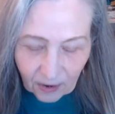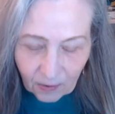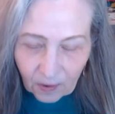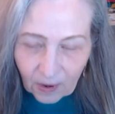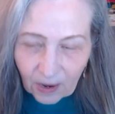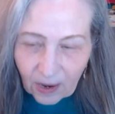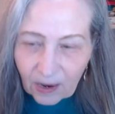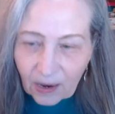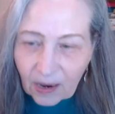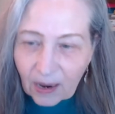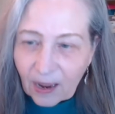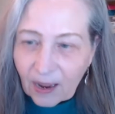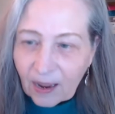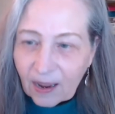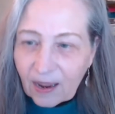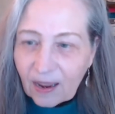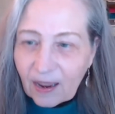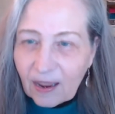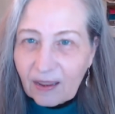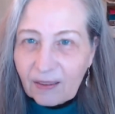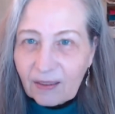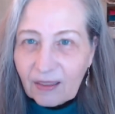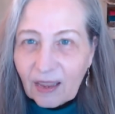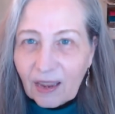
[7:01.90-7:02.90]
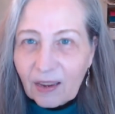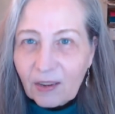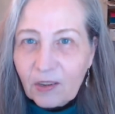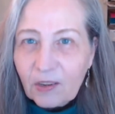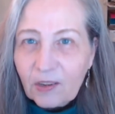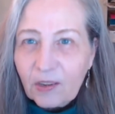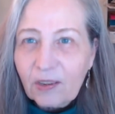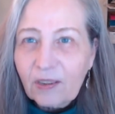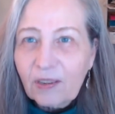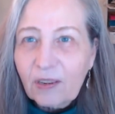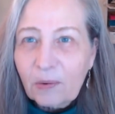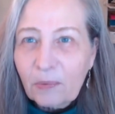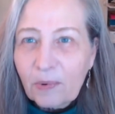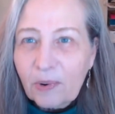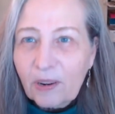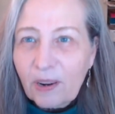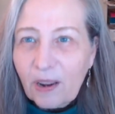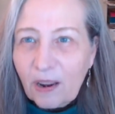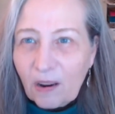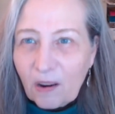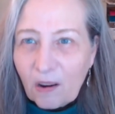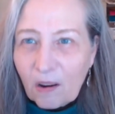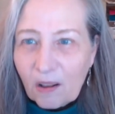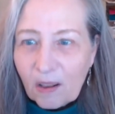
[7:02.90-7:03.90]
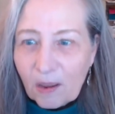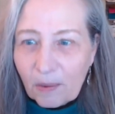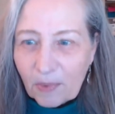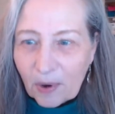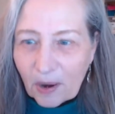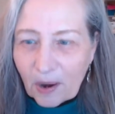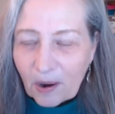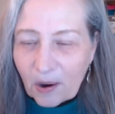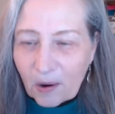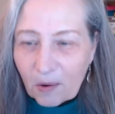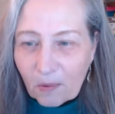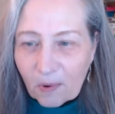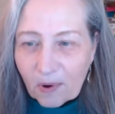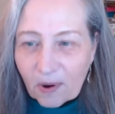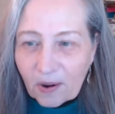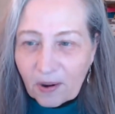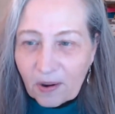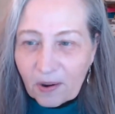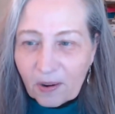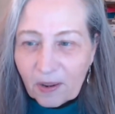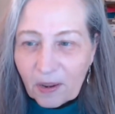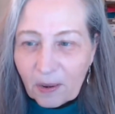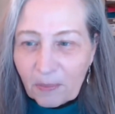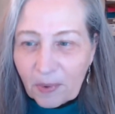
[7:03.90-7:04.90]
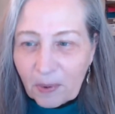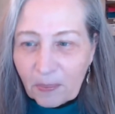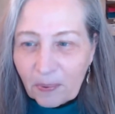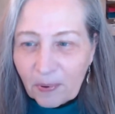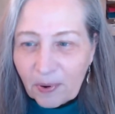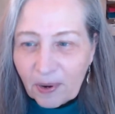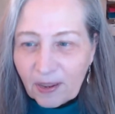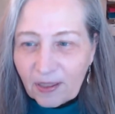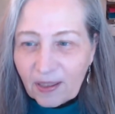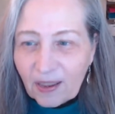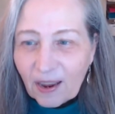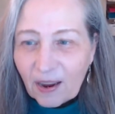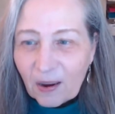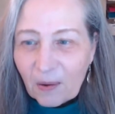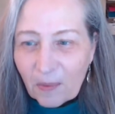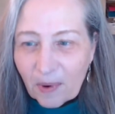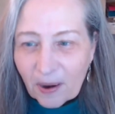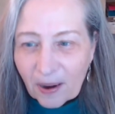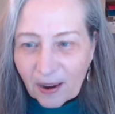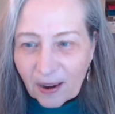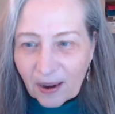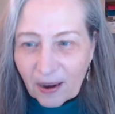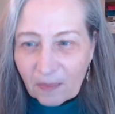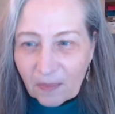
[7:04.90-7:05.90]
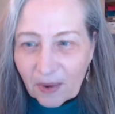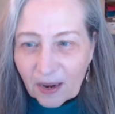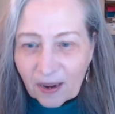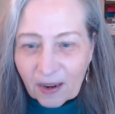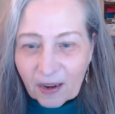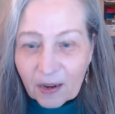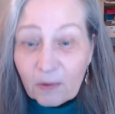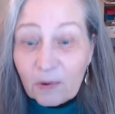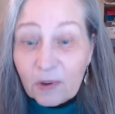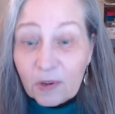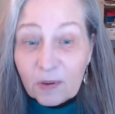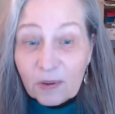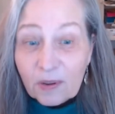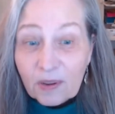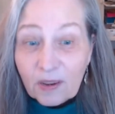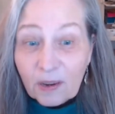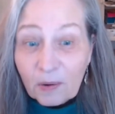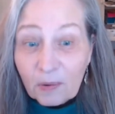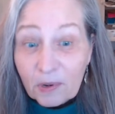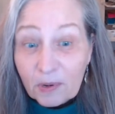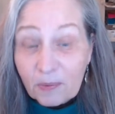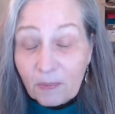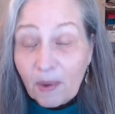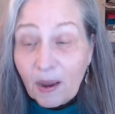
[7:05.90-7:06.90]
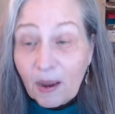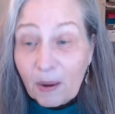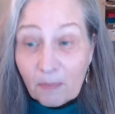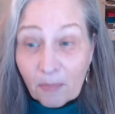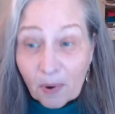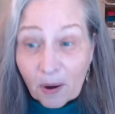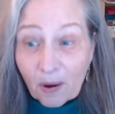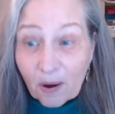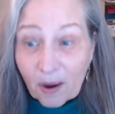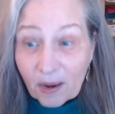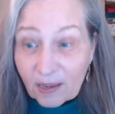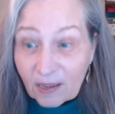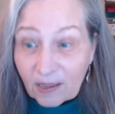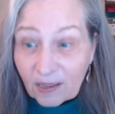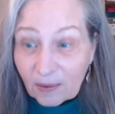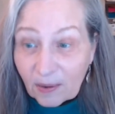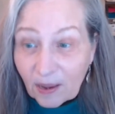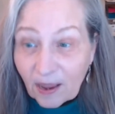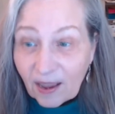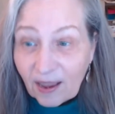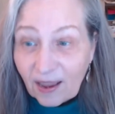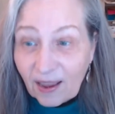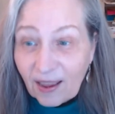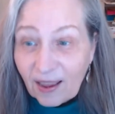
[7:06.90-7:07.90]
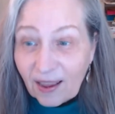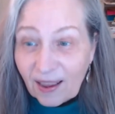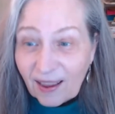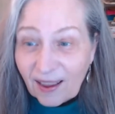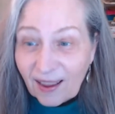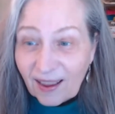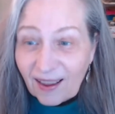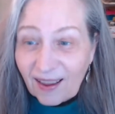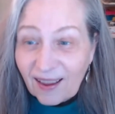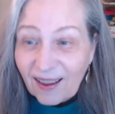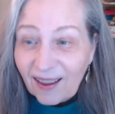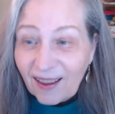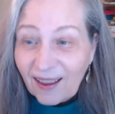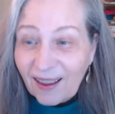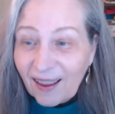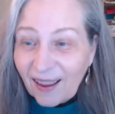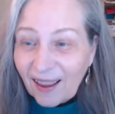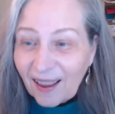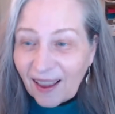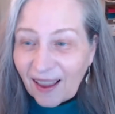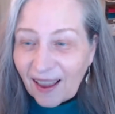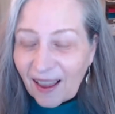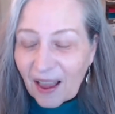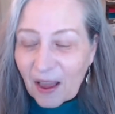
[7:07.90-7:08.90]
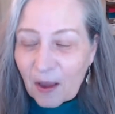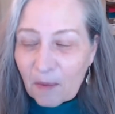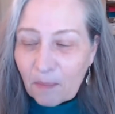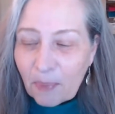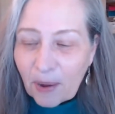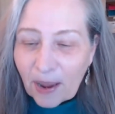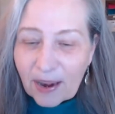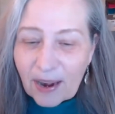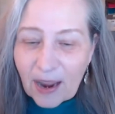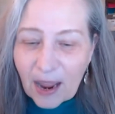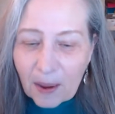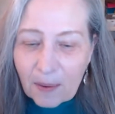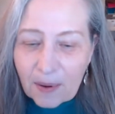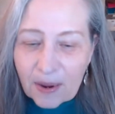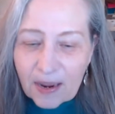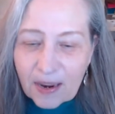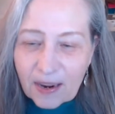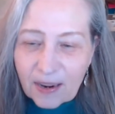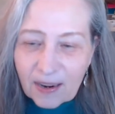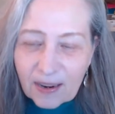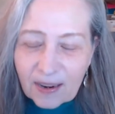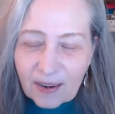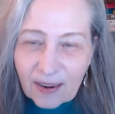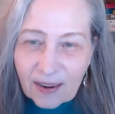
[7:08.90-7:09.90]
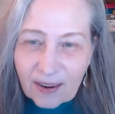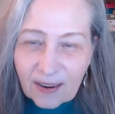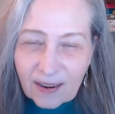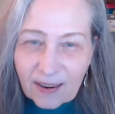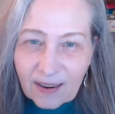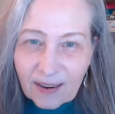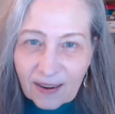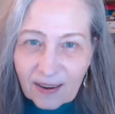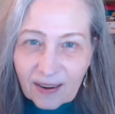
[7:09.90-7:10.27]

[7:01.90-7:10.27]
Well, I certainly would not call him a coworker. Let me put it that way. I mean, he was my boss, but he didn't